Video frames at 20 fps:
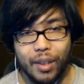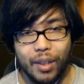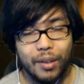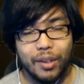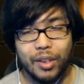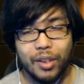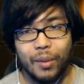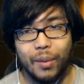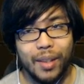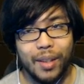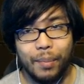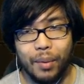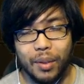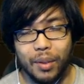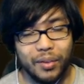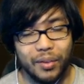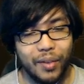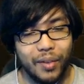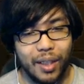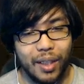so many bullets
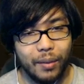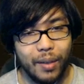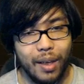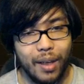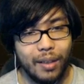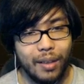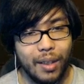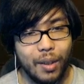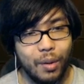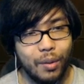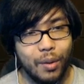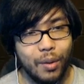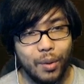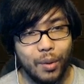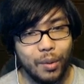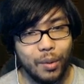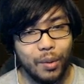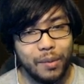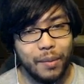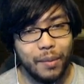flying around, I don't know which
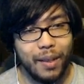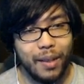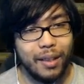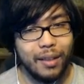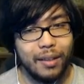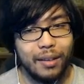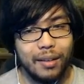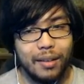one's mine.